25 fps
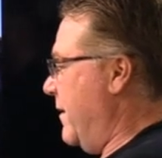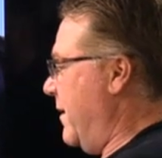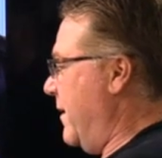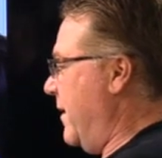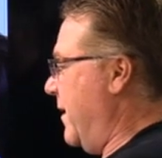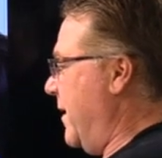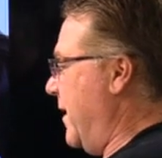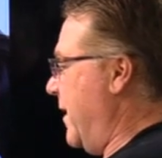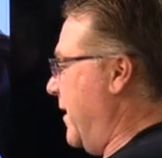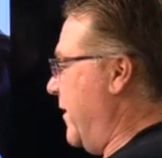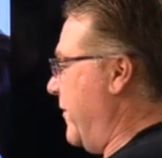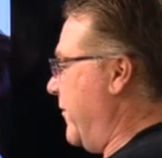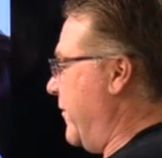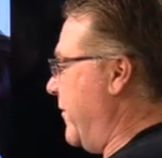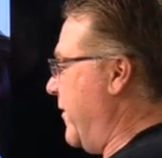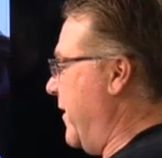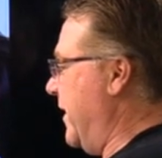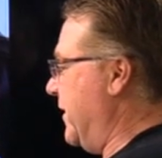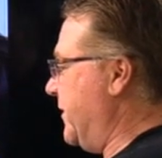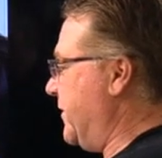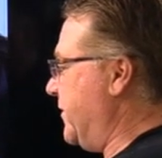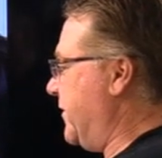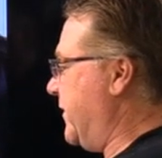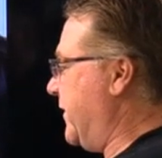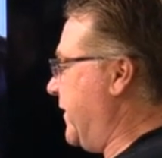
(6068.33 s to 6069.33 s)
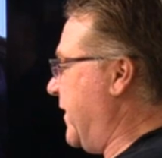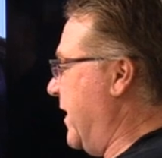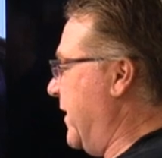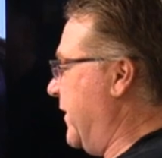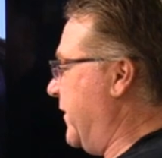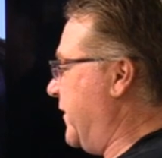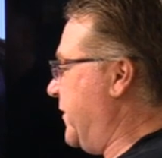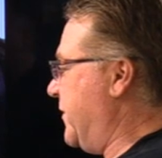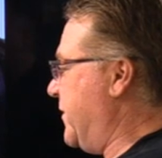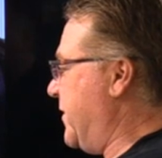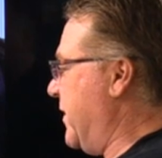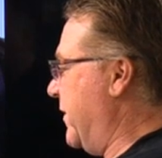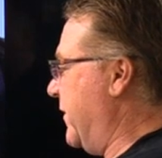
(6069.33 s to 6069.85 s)
Uh, Rich
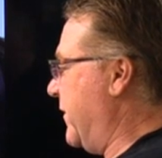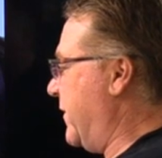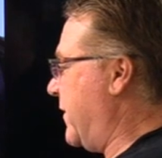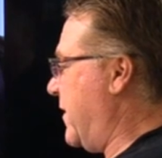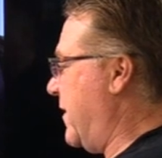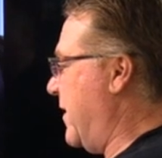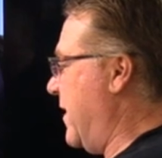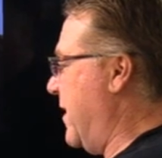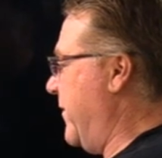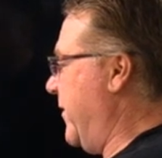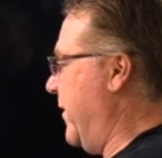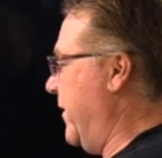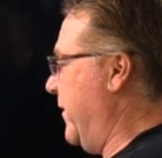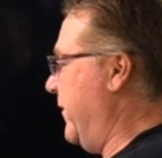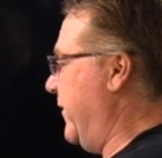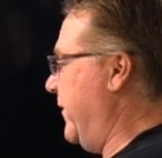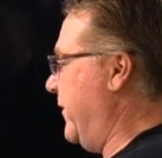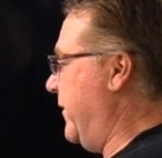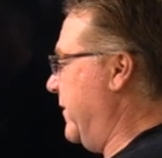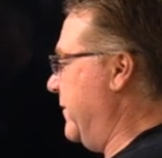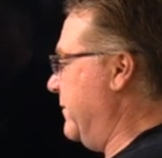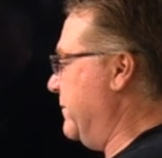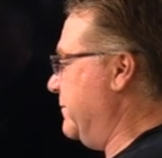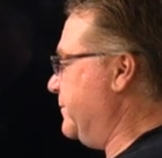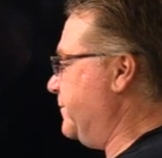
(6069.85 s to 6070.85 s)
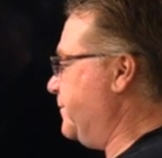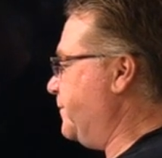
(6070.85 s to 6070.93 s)
says, cheers, clubbers.